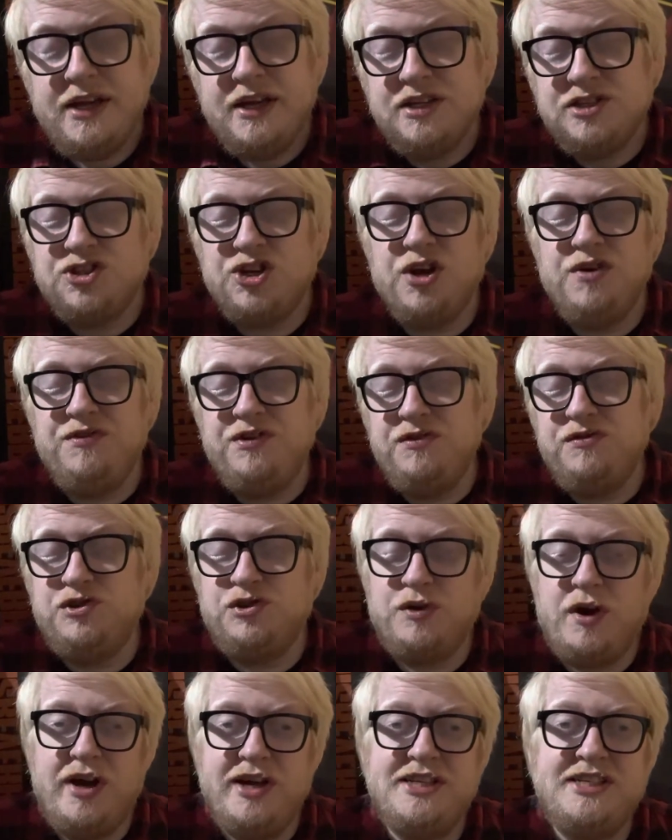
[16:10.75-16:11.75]
So if you've
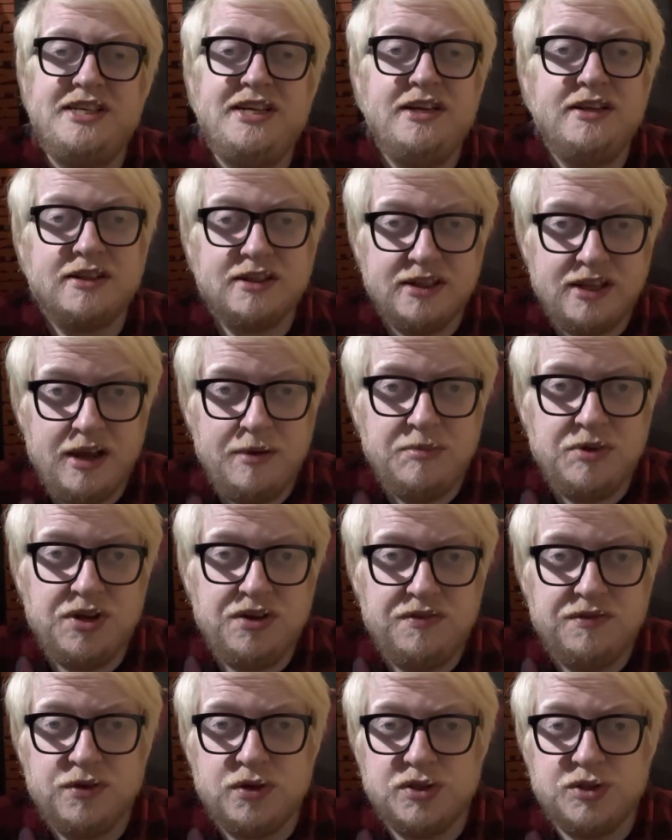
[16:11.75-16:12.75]
tried it, let me know your
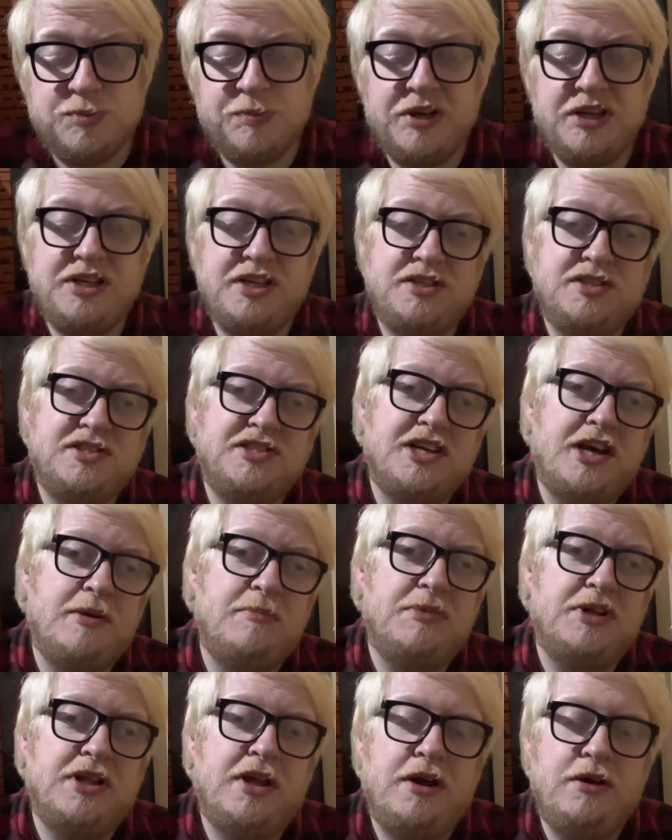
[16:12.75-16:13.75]
thoughts, opinions down
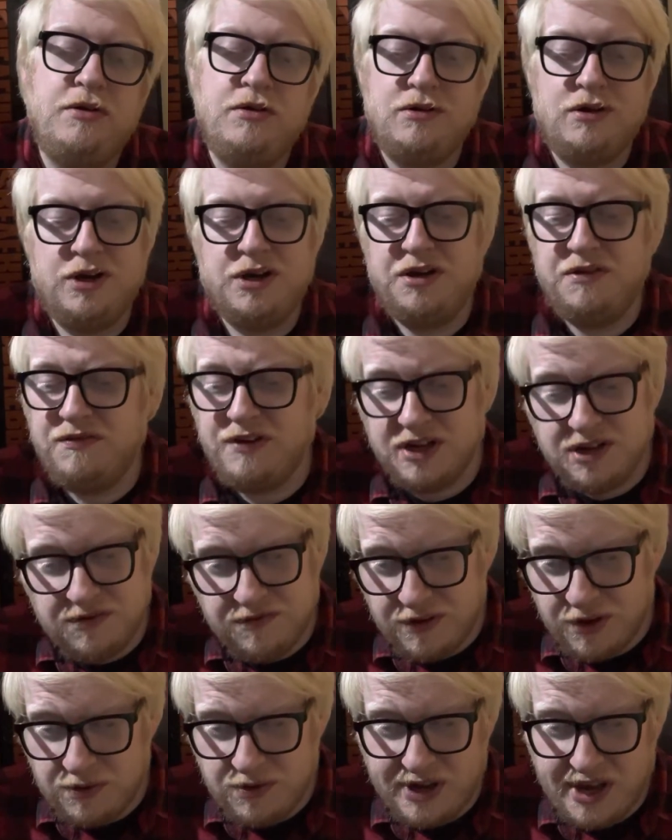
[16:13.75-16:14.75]
below. Are you a fan of
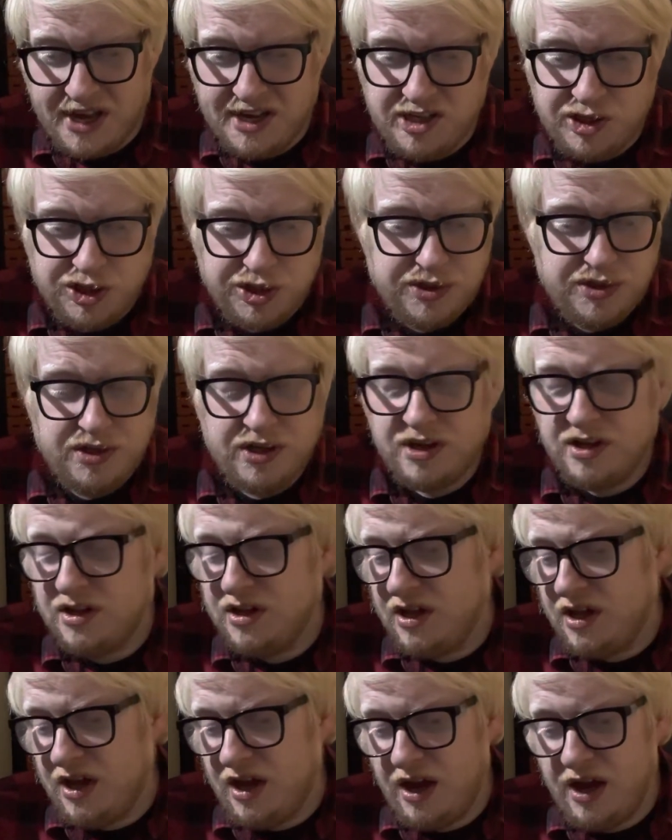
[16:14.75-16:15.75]
Vocation?
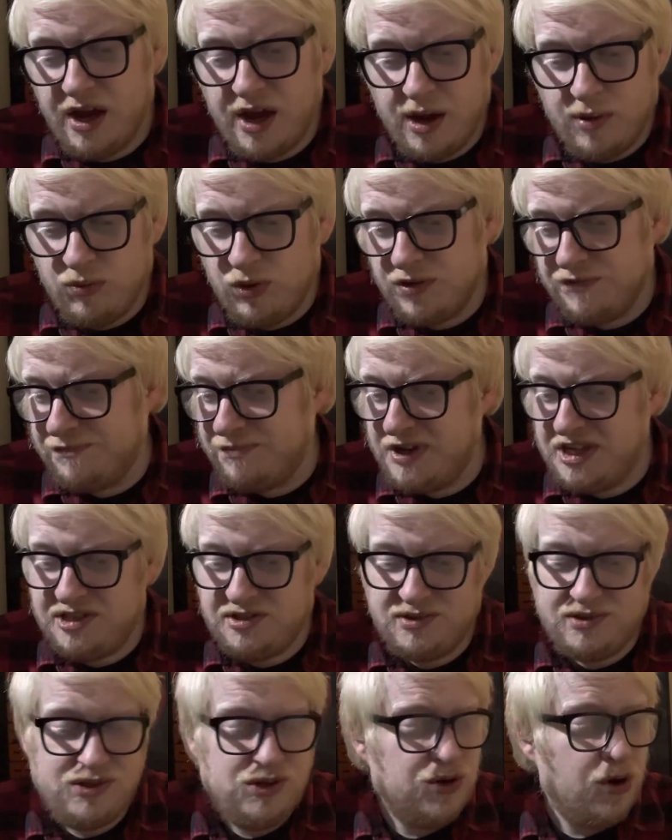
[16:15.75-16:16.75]
What have
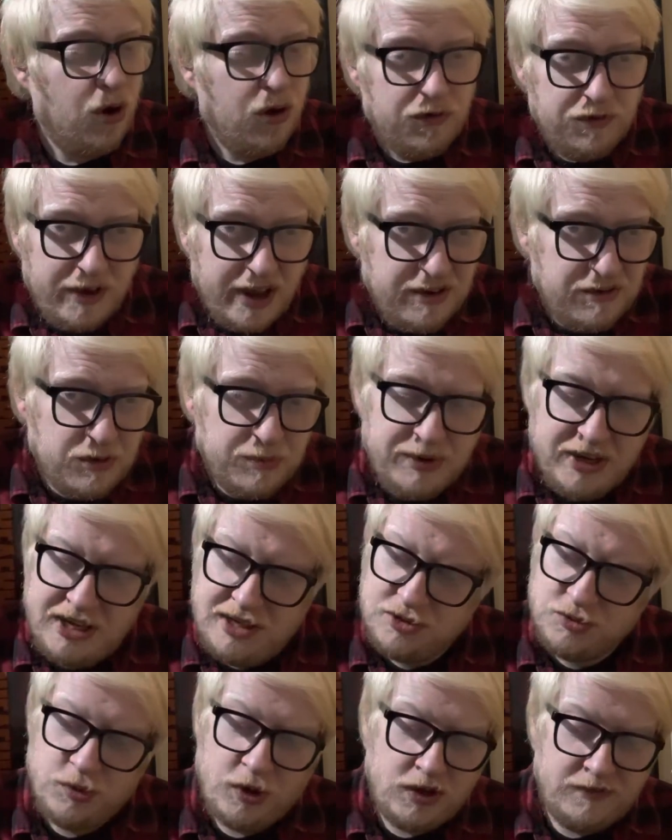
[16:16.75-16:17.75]
been your favourite
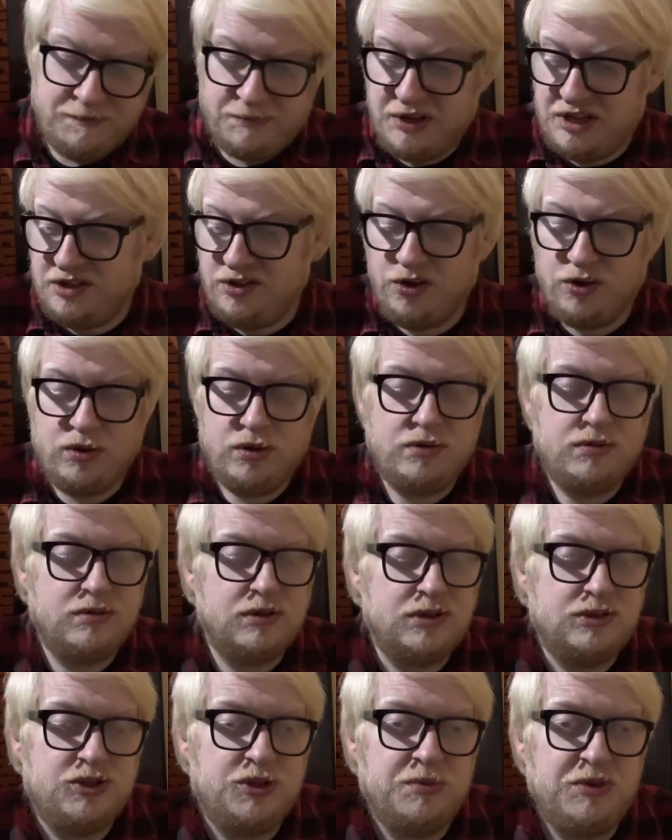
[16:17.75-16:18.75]
beers? What have been your
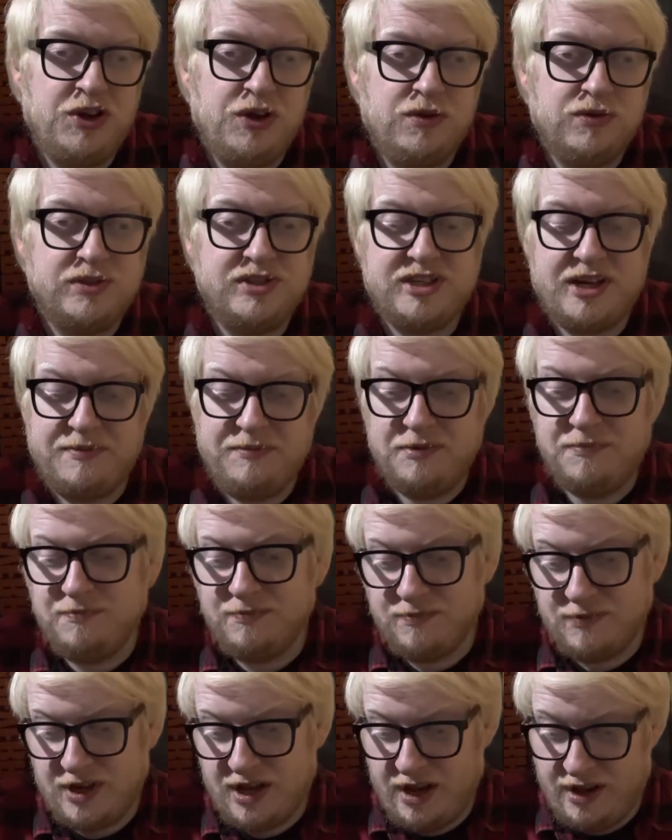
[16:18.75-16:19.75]
some of your 7th
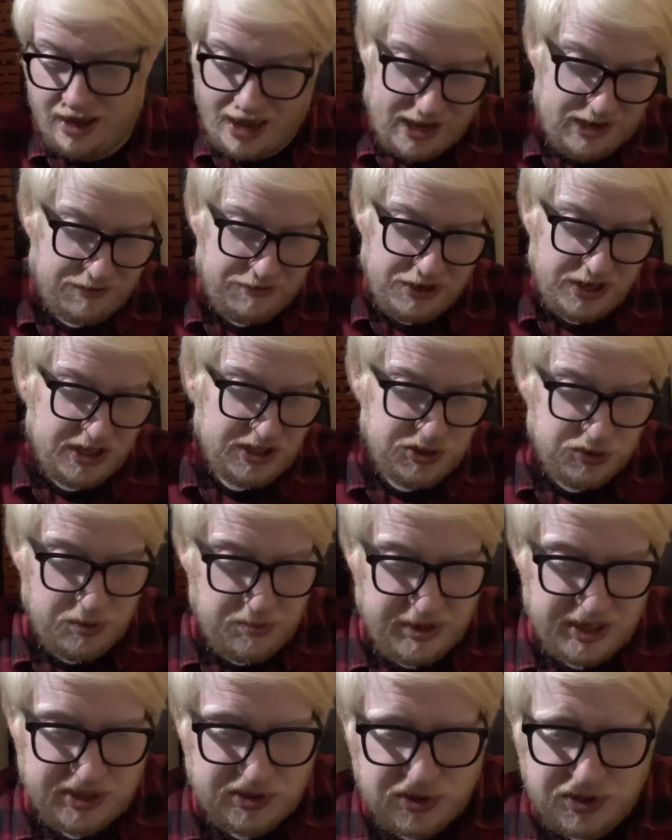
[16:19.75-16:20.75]
anniversary beers?